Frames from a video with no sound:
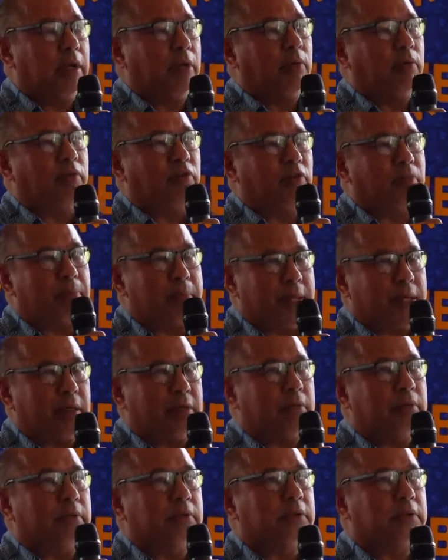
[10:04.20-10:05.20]
with a
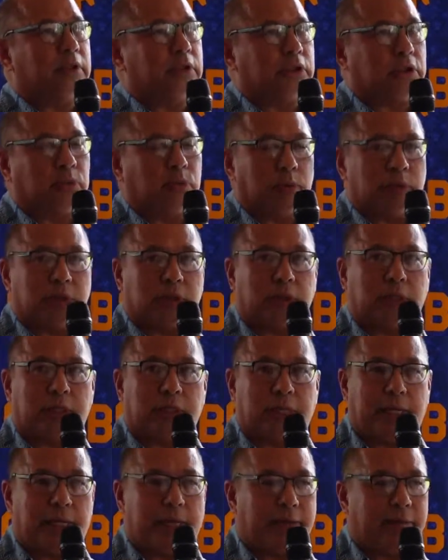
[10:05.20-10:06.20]
medical situation that
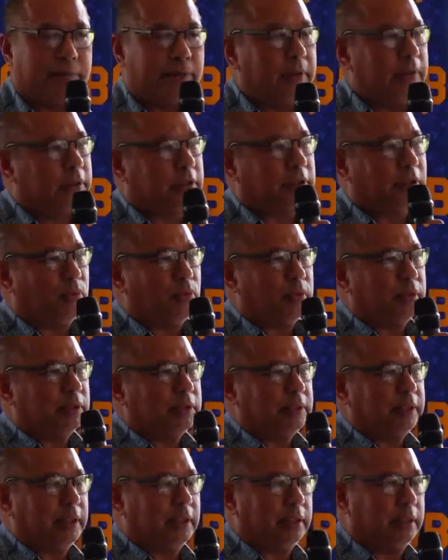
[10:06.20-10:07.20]
they have. Someone
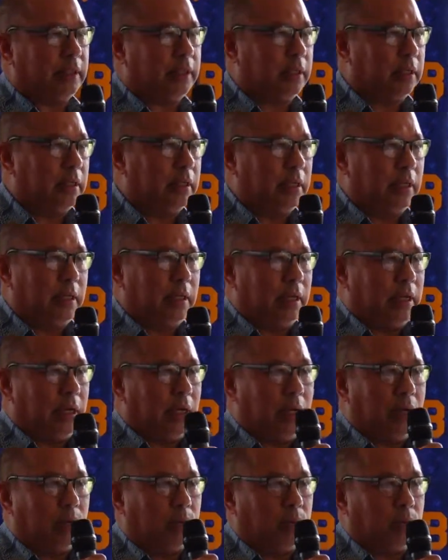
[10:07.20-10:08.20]
said that
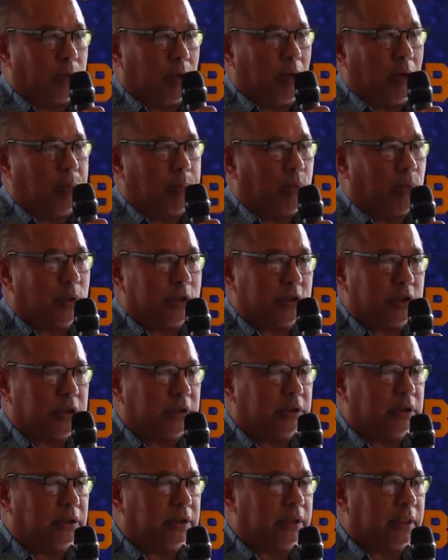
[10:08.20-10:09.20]
uh,
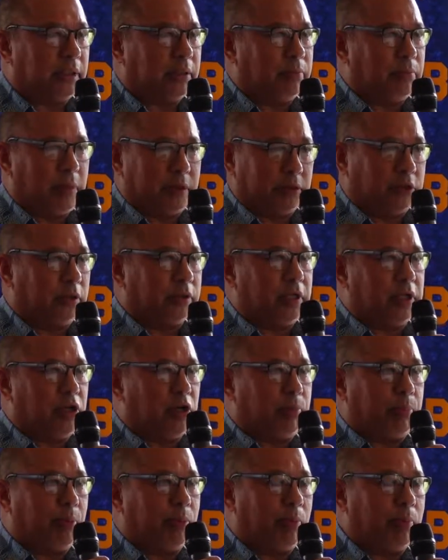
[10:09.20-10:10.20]
abortion, uh, so then
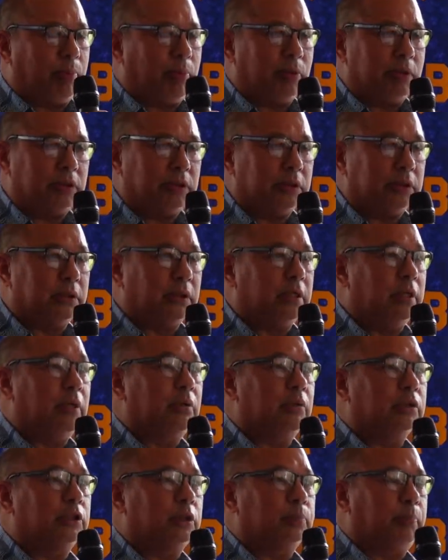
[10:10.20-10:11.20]
you're pro-abortion.
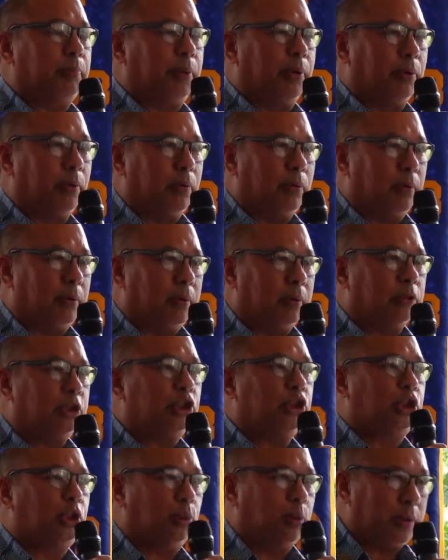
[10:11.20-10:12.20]
No, it's
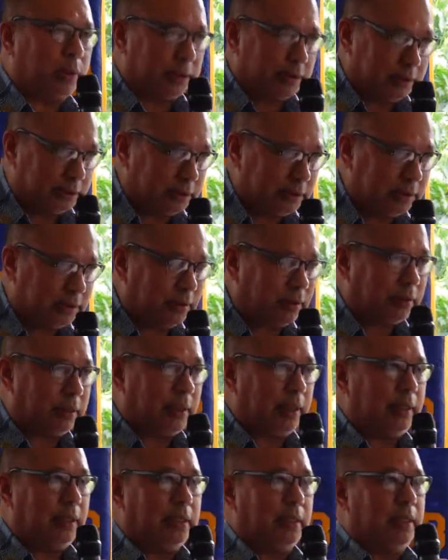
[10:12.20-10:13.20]
pro-choice,
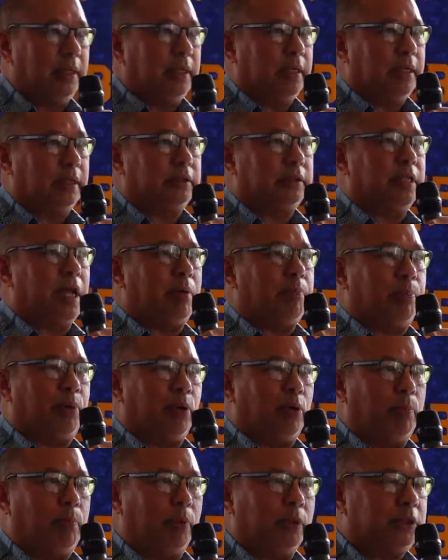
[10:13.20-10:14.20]
okay? It's not
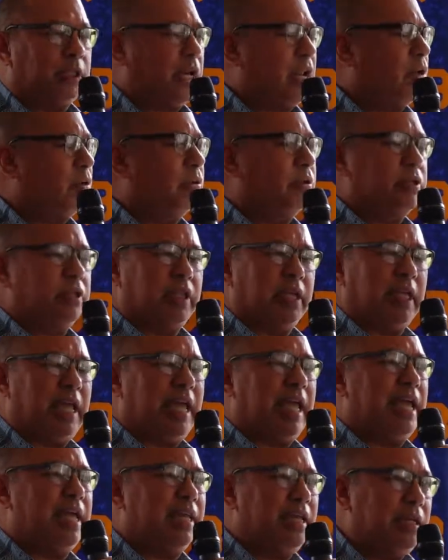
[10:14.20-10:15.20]
pro-abortion. I don't think
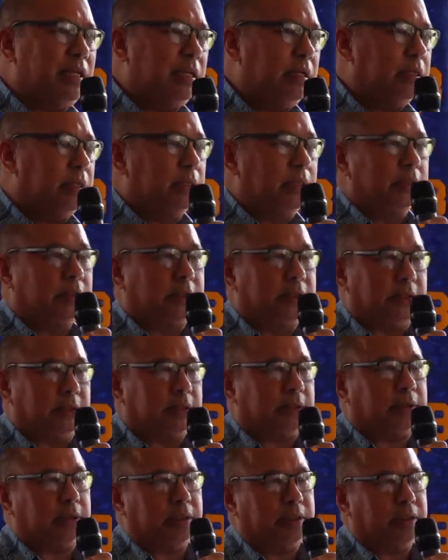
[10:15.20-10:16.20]
any
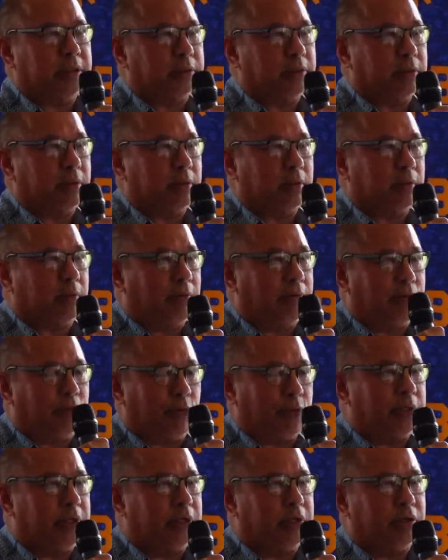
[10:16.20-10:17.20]
16-year-old or
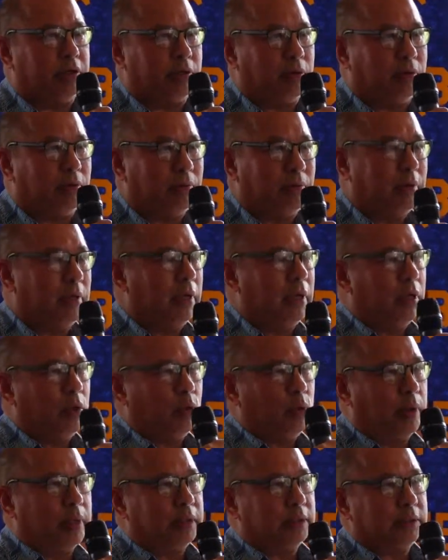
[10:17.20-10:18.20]
14-year-old
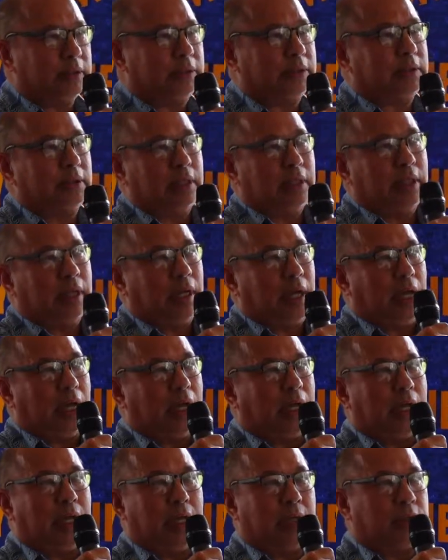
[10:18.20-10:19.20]
wants
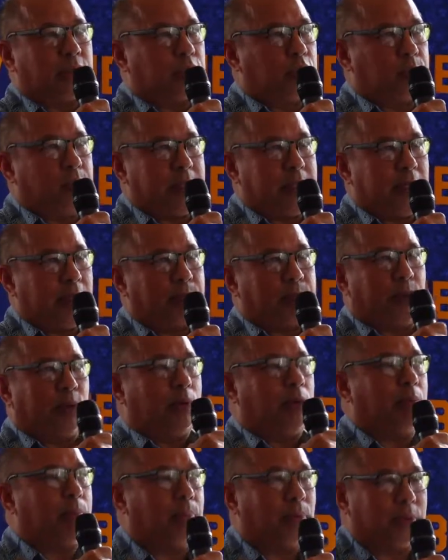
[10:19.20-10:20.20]
uh, to be a
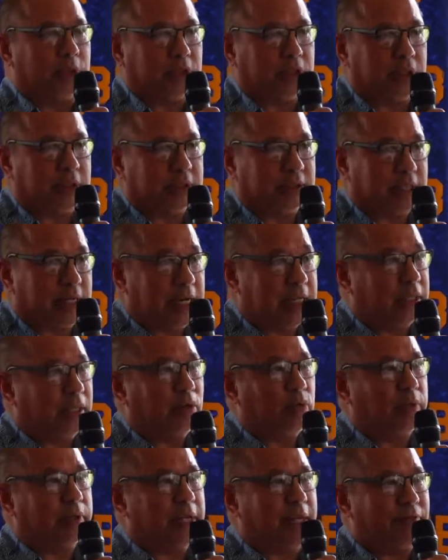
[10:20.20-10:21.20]
pro abortionists. And I
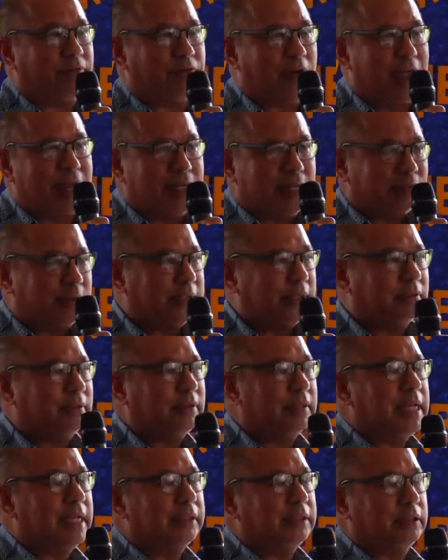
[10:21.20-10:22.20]
think when they find themselves
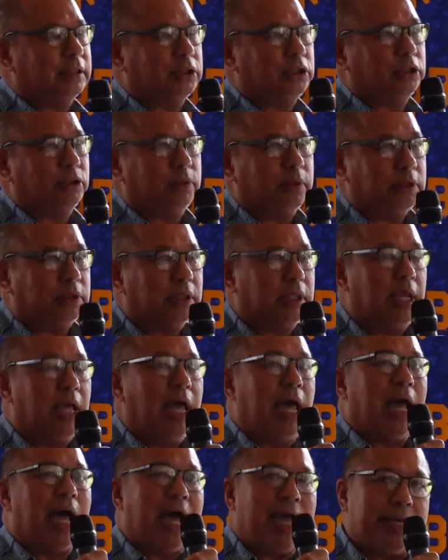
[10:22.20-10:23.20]
in that situation,
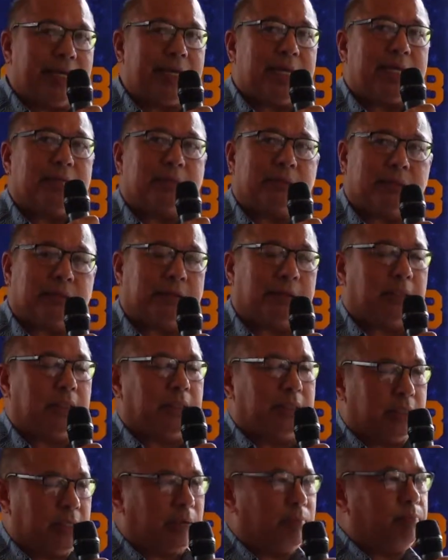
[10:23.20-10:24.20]
I can't
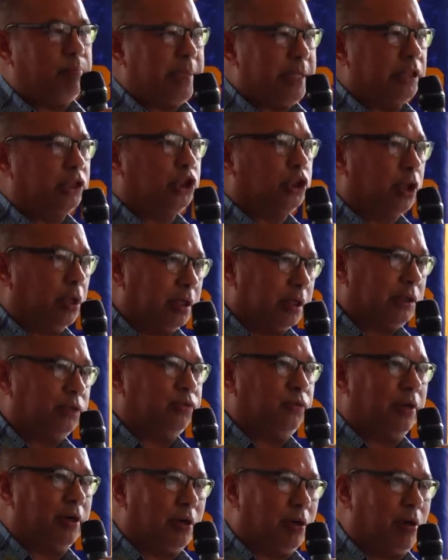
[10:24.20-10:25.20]
see them being charged
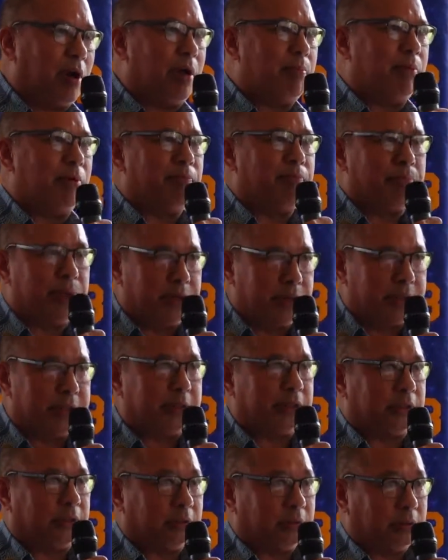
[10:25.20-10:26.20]
for a crime of
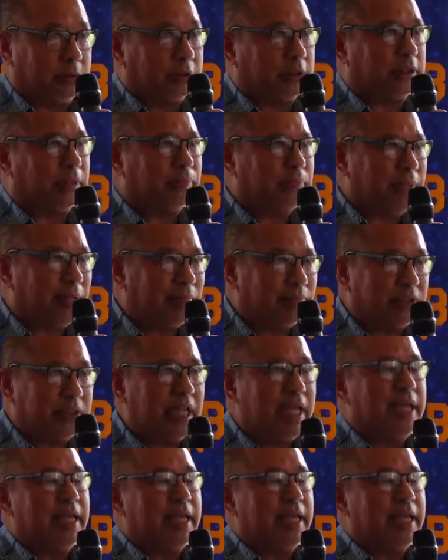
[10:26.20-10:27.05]
murder too, because sometimes